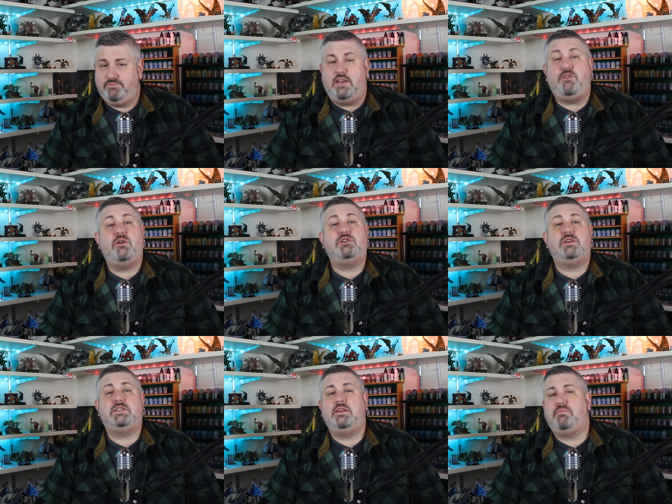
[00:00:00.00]
If you're
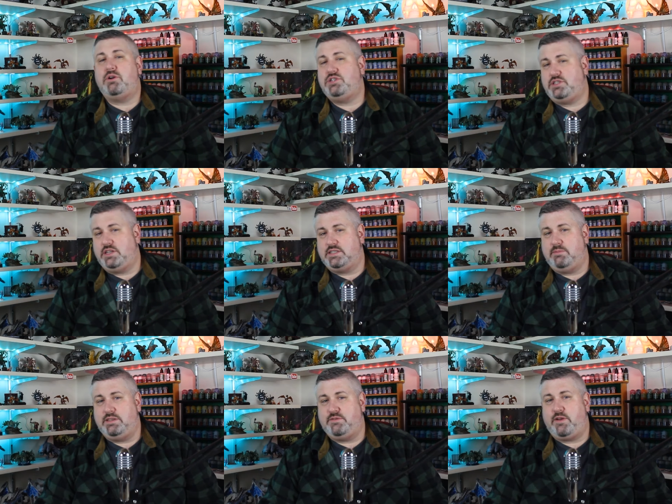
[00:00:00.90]
interested in purchasing some
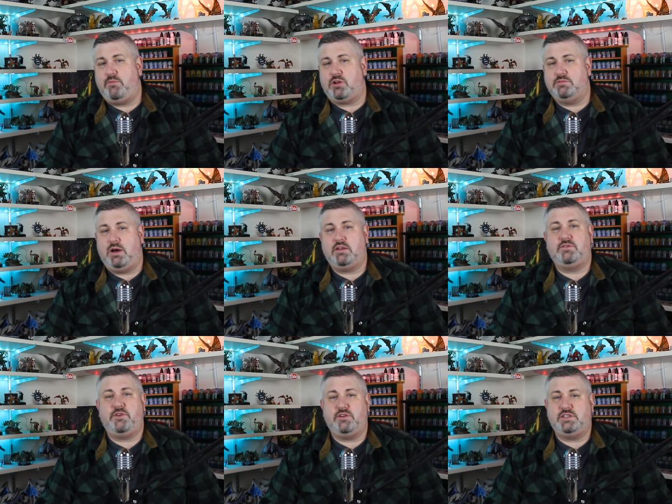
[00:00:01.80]
of these frameworks models
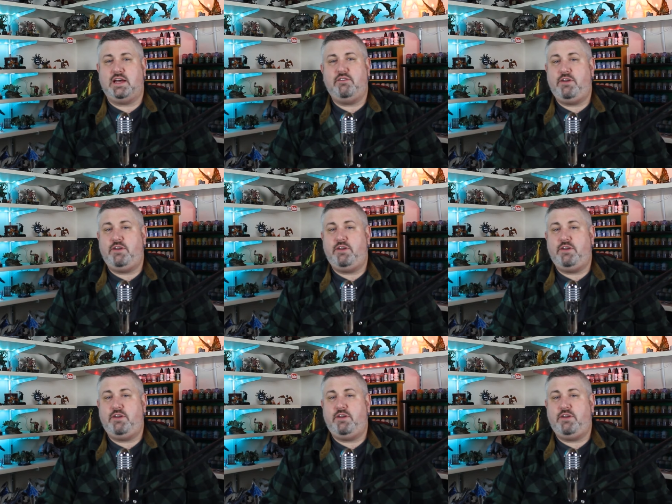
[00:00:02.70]
for yourself,